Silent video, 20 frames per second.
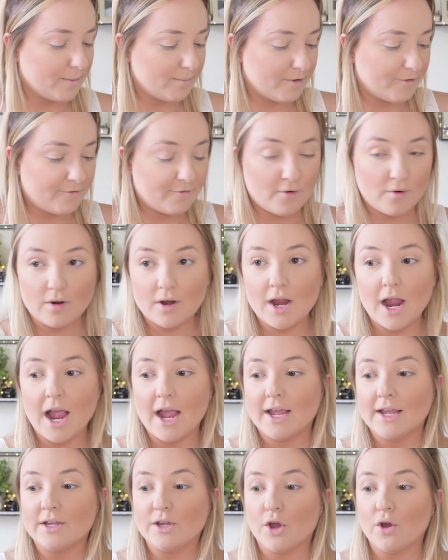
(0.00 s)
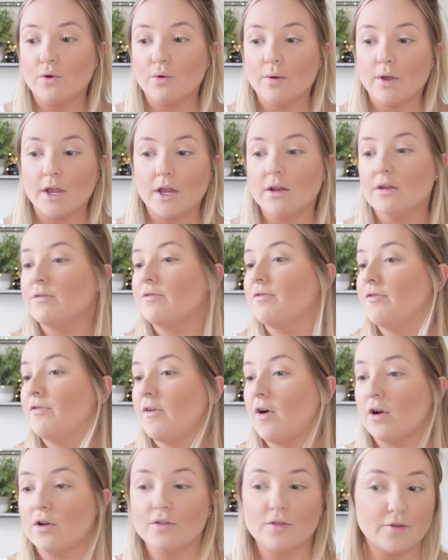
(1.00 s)
before I go any
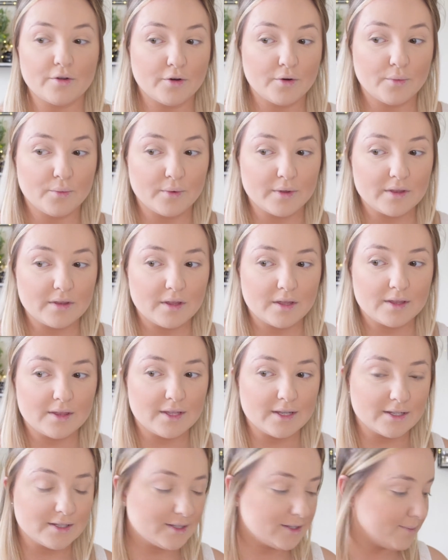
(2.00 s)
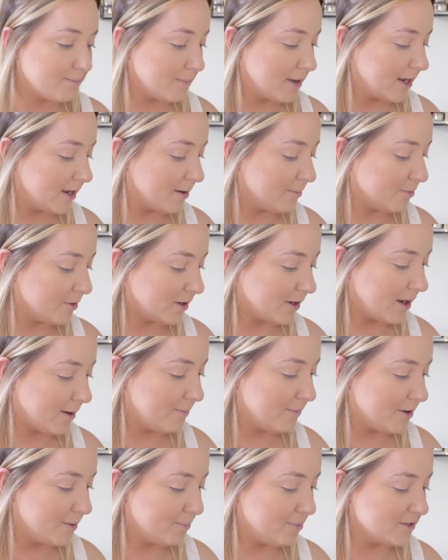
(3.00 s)
farther with this makeup look, I'm
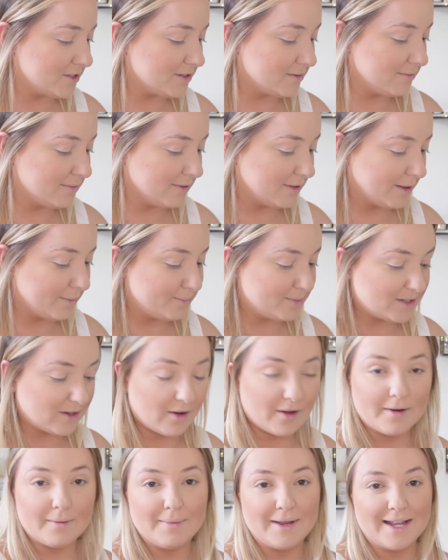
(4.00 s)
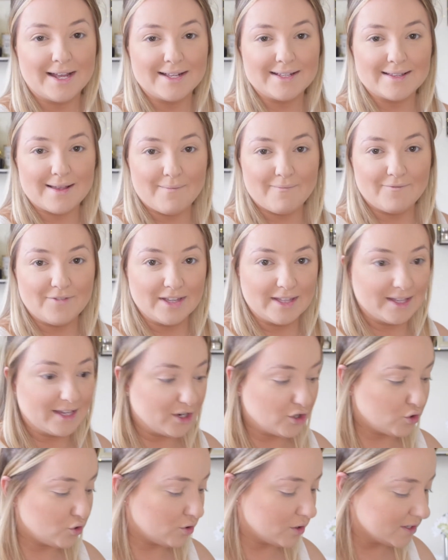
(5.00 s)
going to put some lips on because I'm feeling
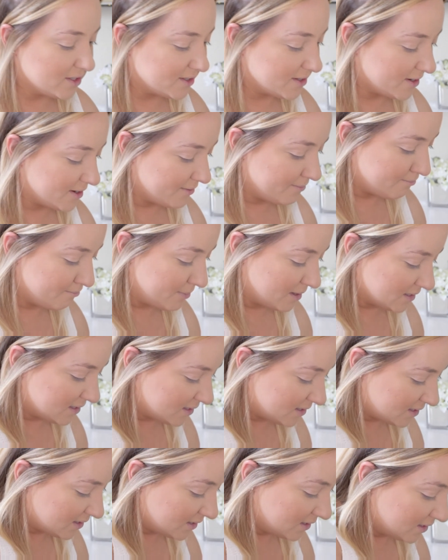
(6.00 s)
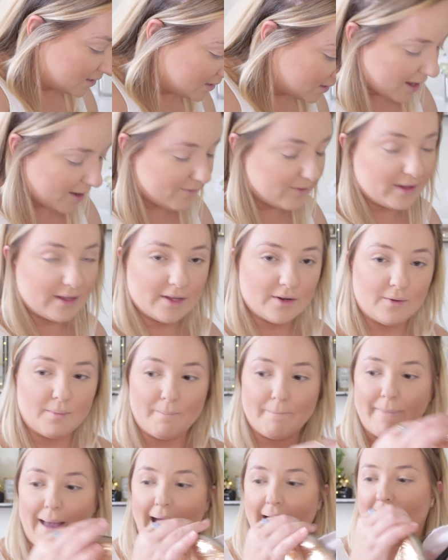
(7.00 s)
crusted and busted. I have a little
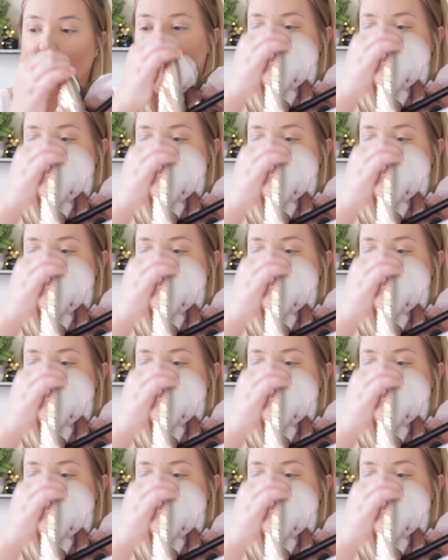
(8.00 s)
bag